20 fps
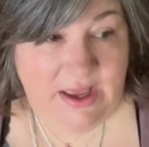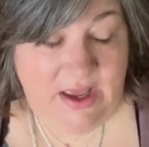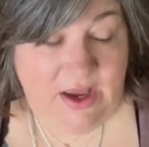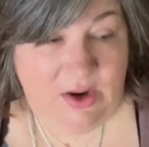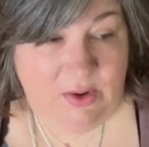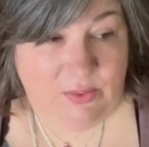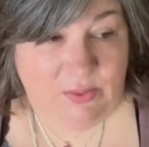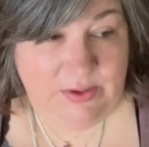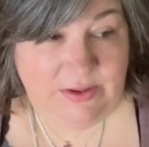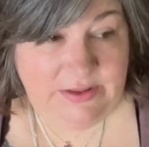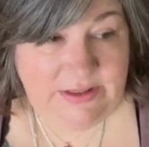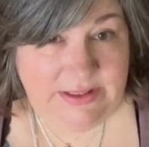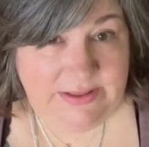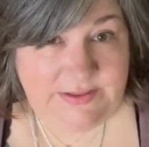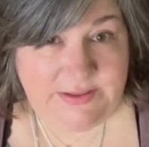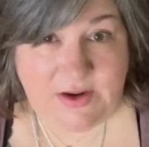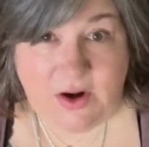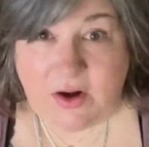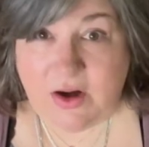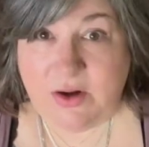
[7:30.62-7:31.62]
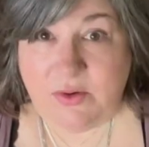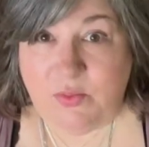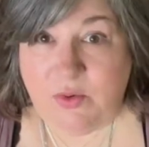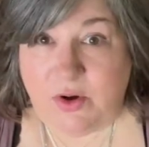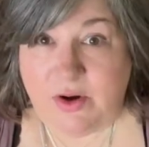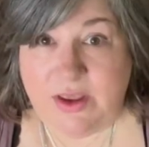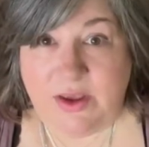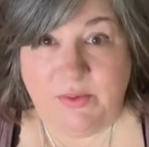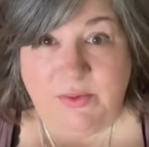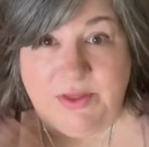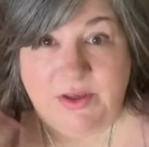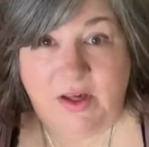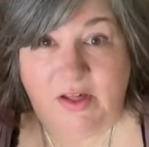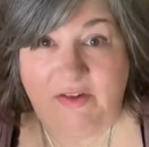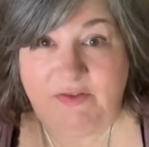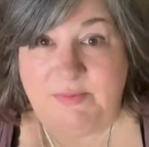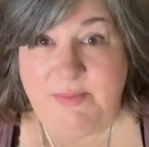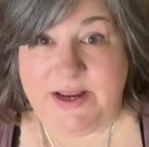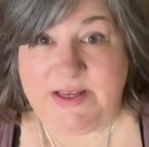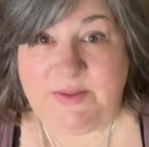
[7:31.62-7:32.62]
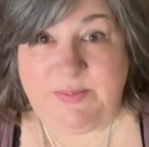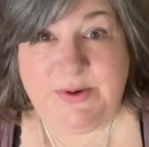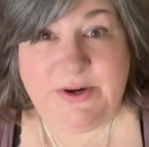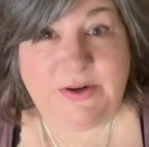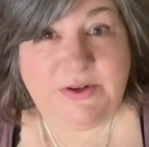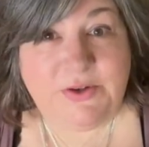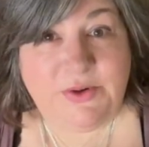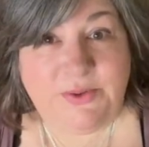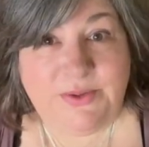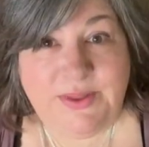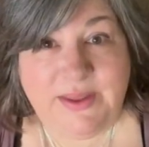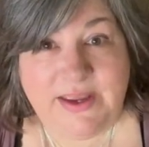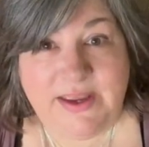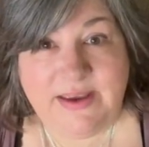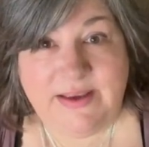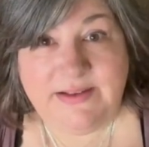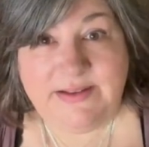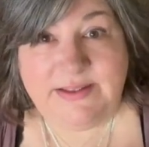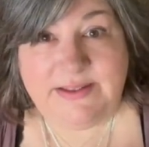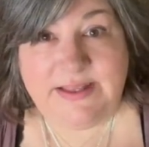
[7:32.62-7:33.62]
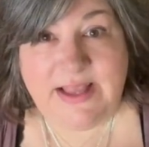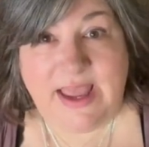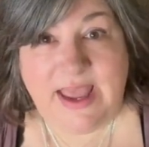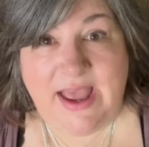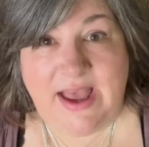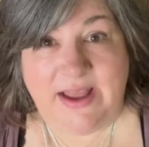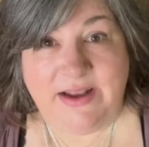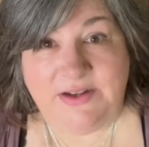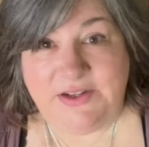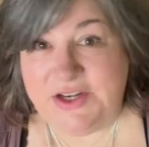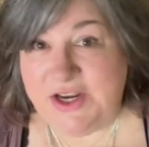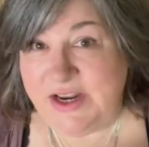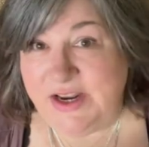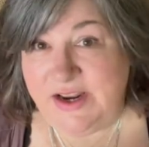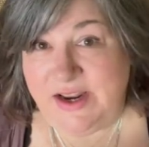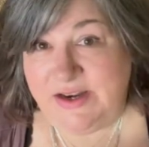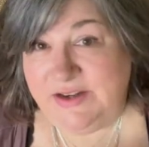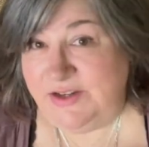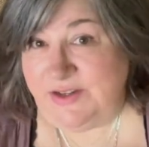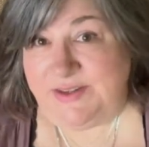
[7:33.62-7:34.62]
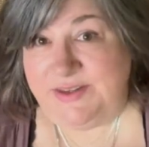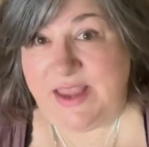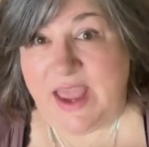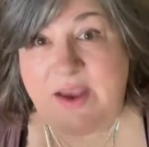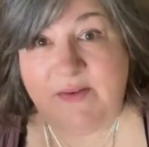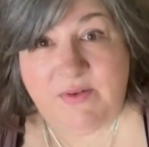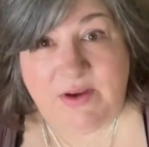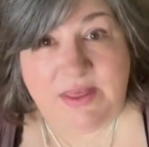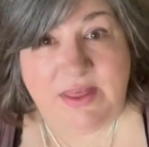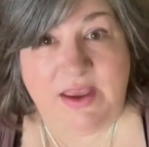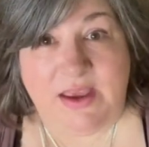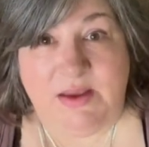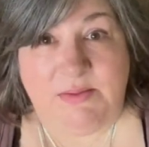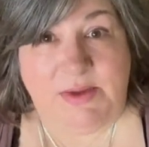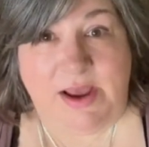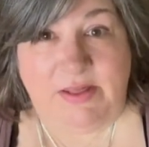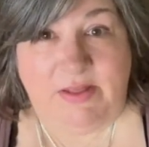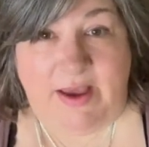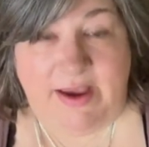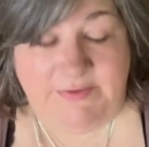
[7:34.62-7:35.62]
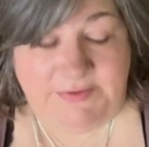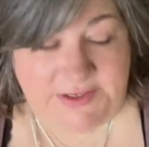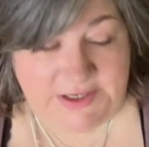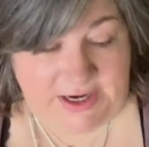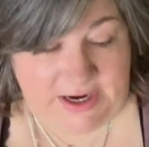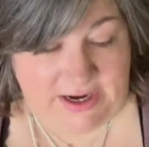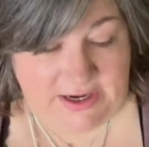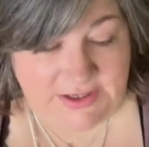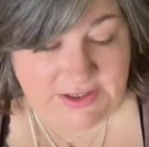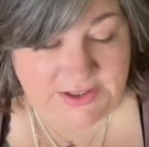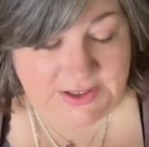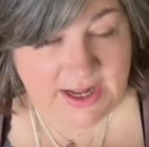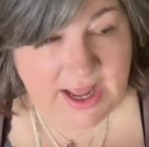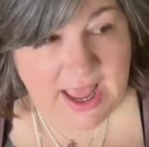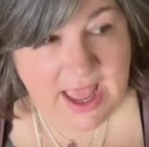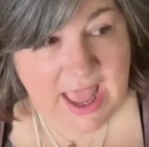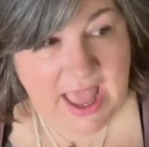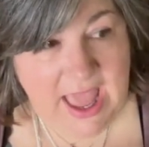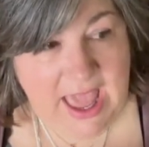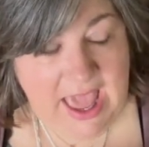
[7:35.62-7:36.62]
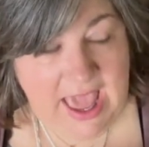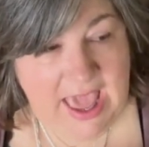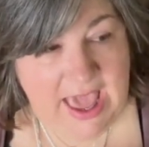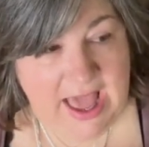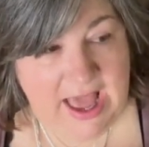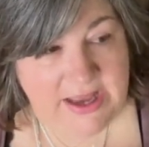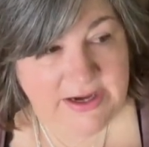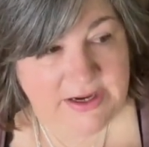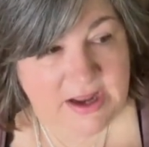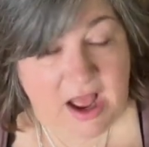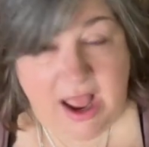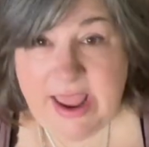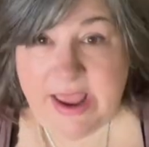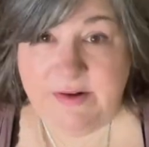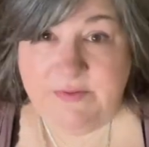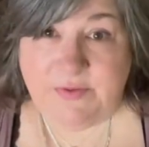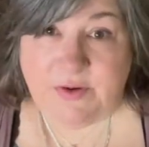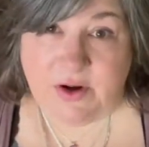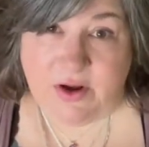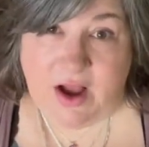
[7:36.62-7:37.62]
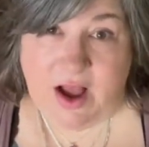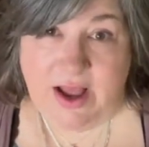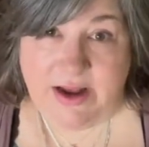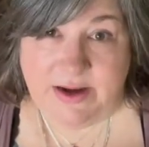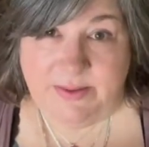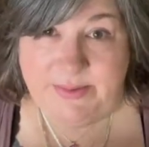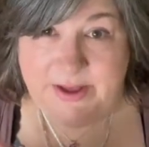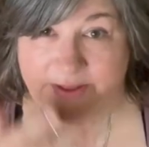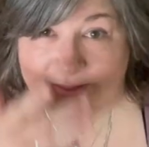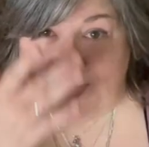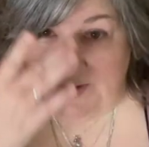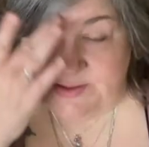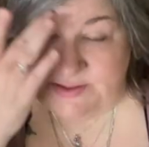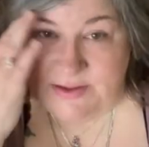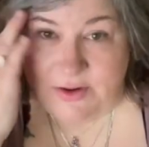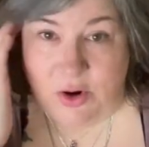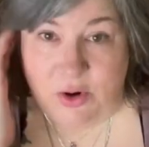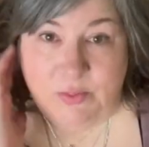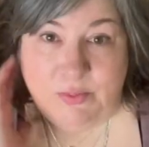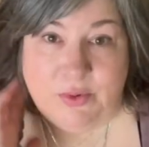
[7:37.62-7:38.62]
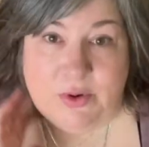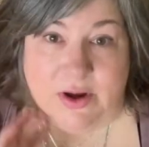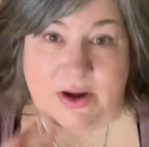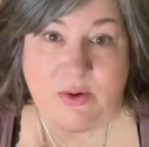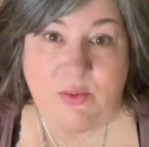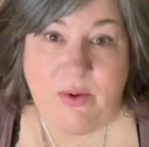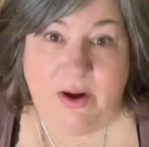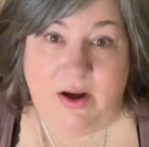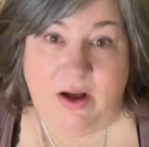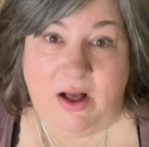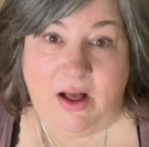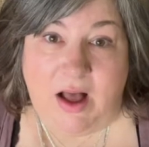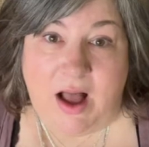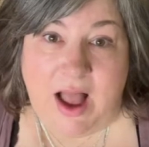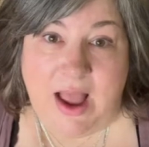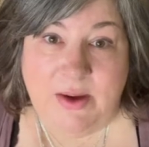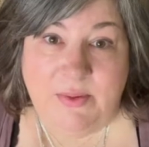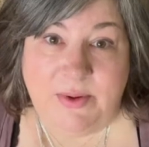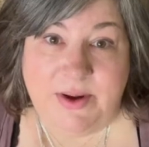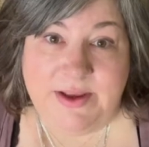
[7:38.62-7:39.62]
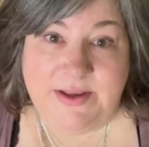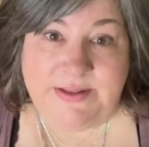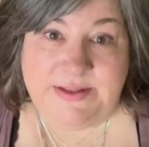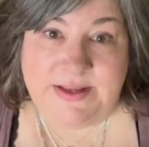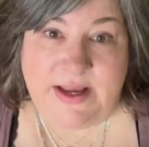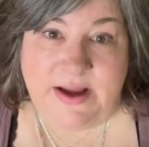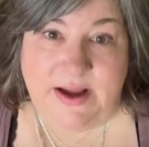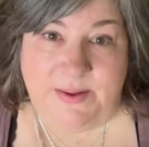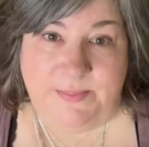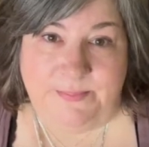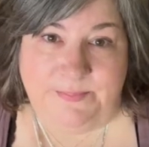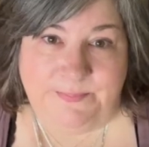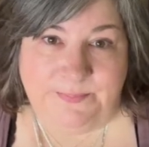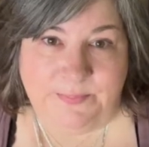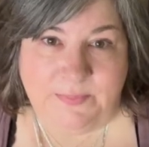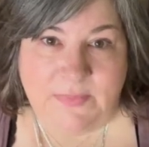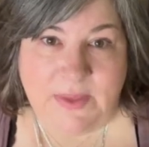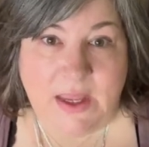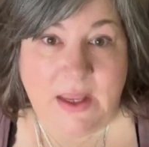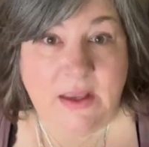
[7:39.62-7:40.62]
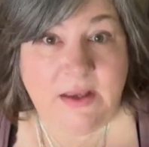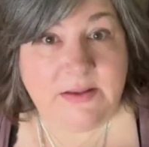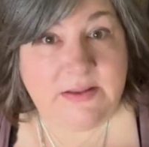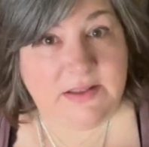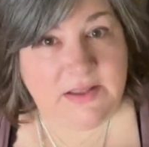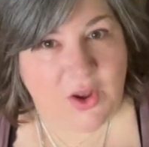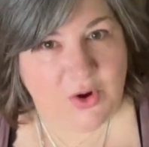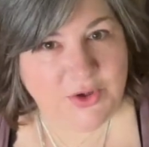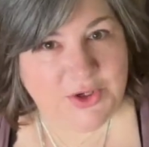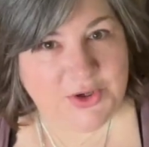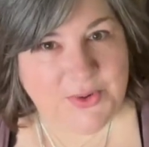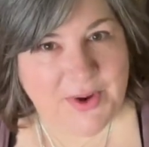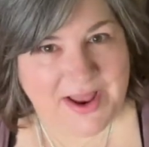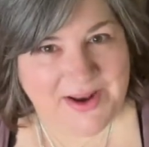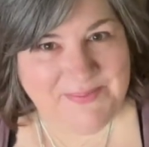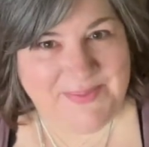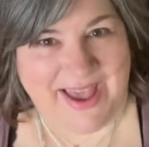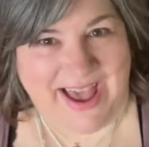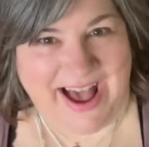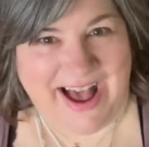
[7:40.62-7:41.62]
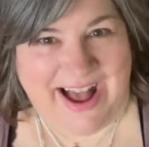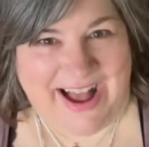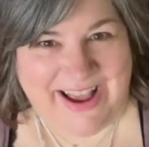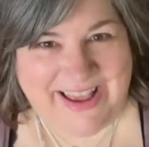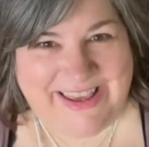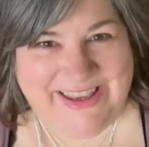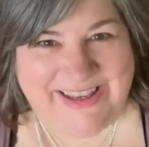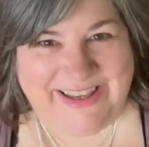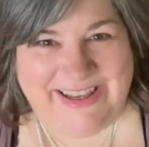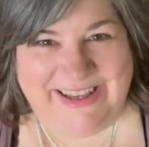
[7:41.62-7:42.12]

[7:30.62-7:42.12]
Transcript: really started working with all of my spiritual things, and just everything in my life changed. And I had forgotten about this notebook. Well, I was slow to unpack.